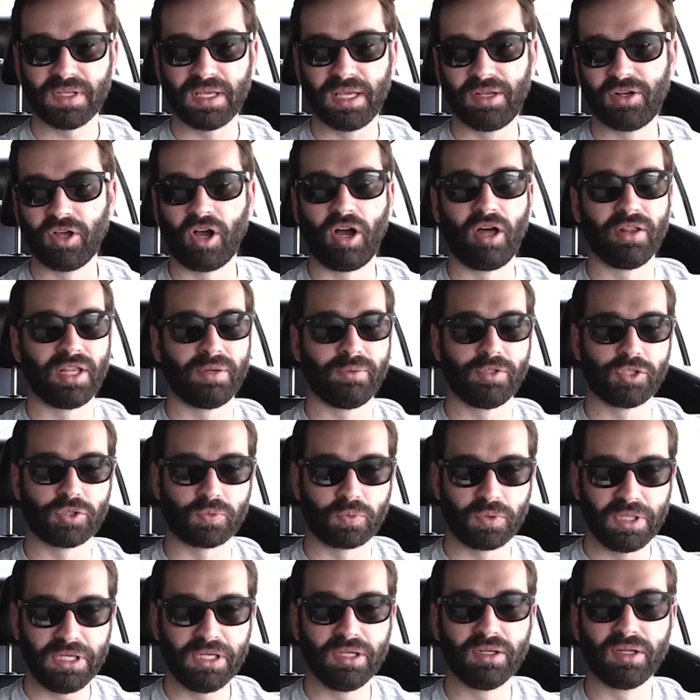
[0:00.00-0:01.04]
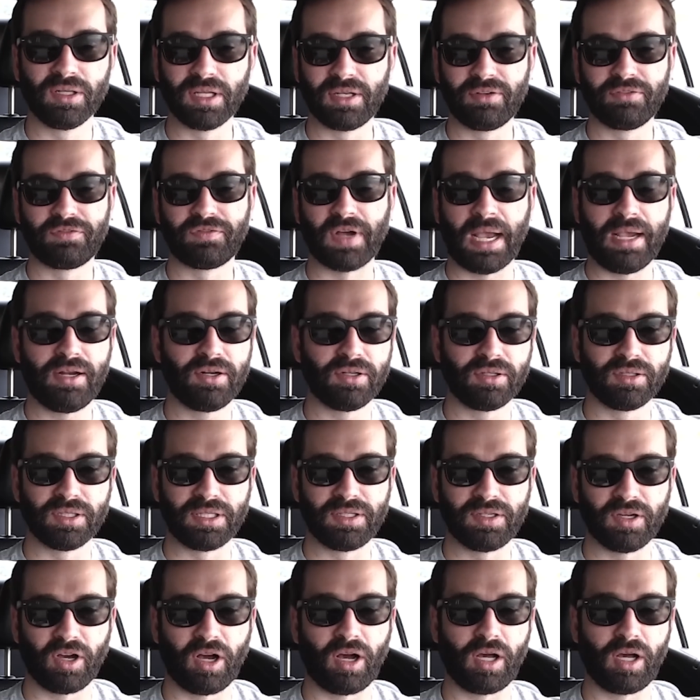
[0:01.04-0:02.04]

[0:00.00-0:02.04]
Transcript: And all that was real and vital and